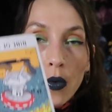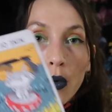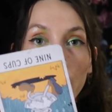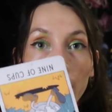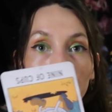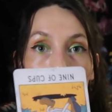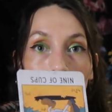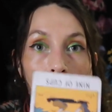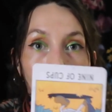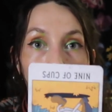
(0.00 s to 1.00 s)

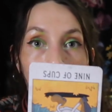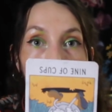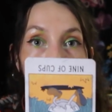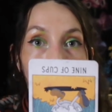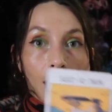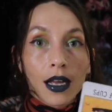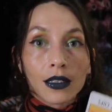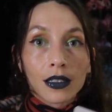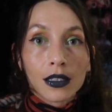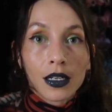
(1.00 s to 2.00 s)
or just
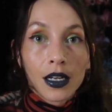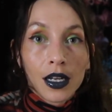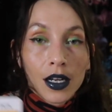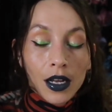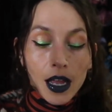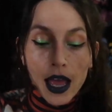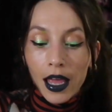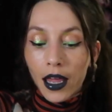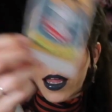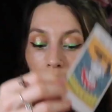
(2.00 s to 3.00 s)
as
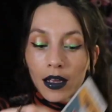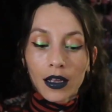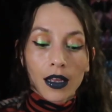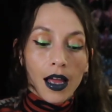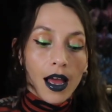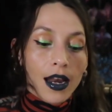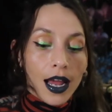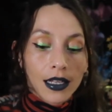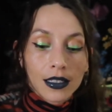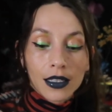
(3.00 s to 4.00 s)
a
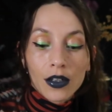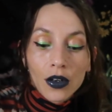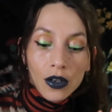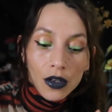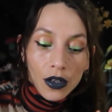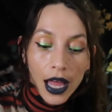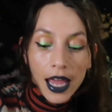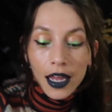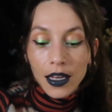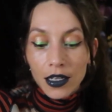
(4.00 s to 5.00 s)
nice little
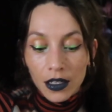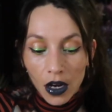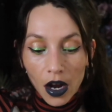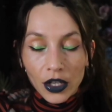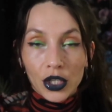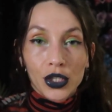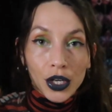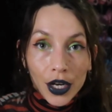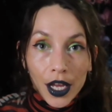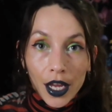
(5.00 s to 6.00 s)
aid on your
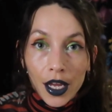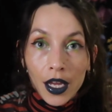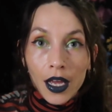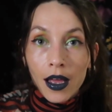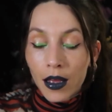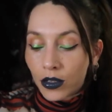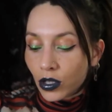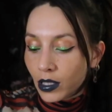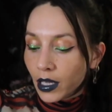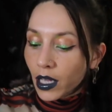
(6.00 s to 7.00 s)
journey,
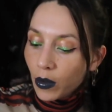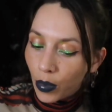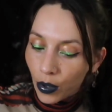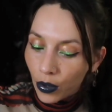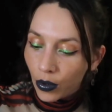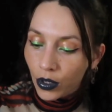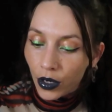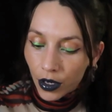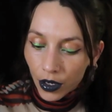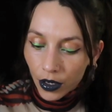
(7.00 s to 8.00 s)
just keep
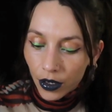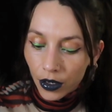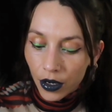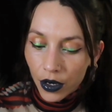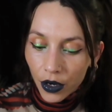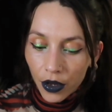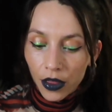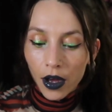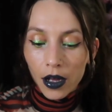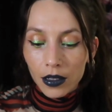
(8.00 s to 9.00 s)
your
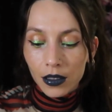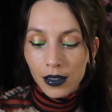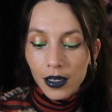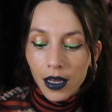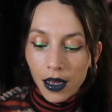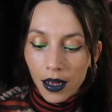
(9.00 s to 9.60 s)
thoughts